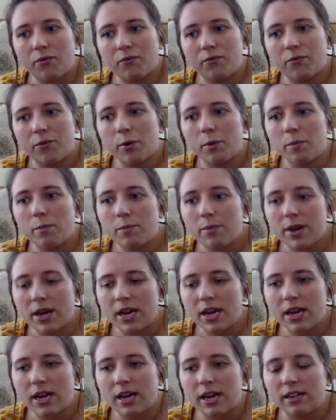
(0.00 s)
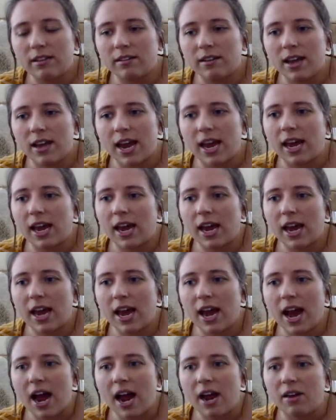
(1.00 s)
for me, it's like,
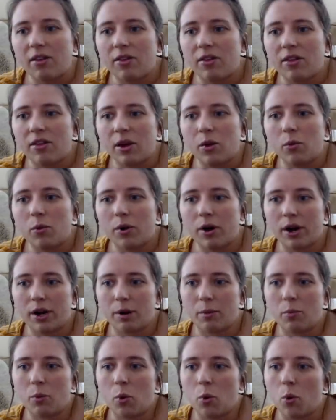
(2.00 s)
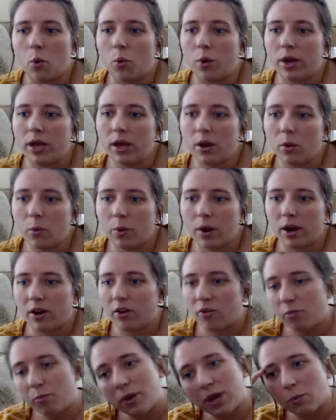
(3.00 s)
I think we're at a point where
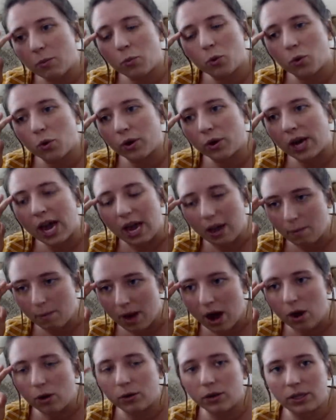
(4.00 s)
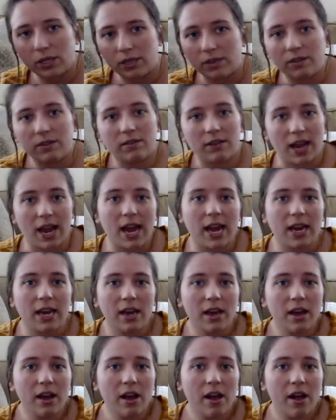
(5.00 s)
if people came out to
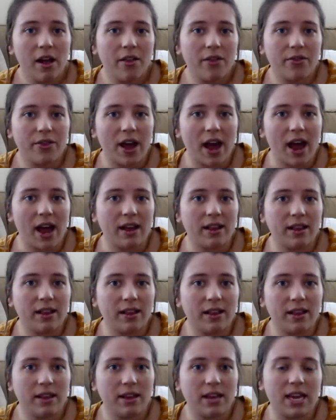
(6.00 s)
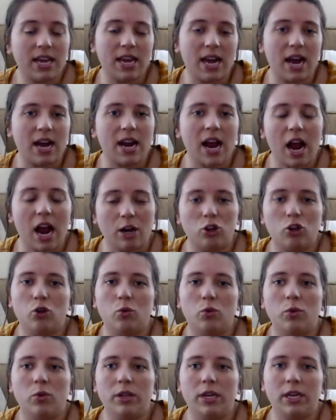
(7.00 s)
say that he had
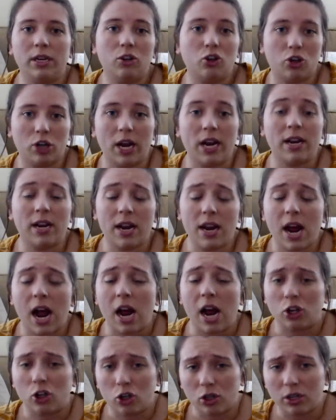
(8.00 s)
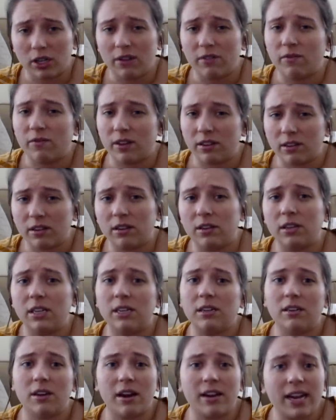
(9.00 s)
actually, Shane had actually physically
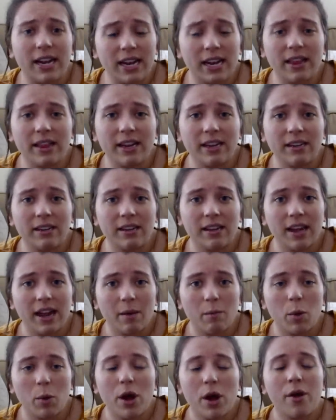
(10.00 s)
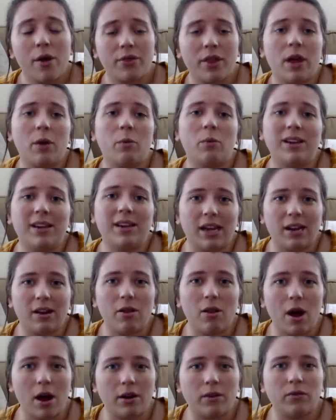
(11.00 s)
done anything to them, they would get a
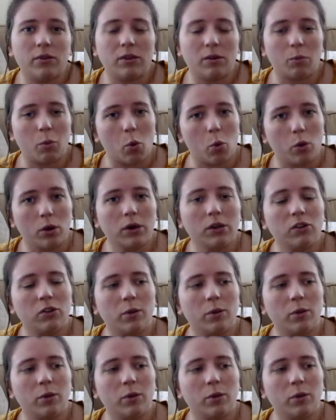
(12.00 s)
lot of support.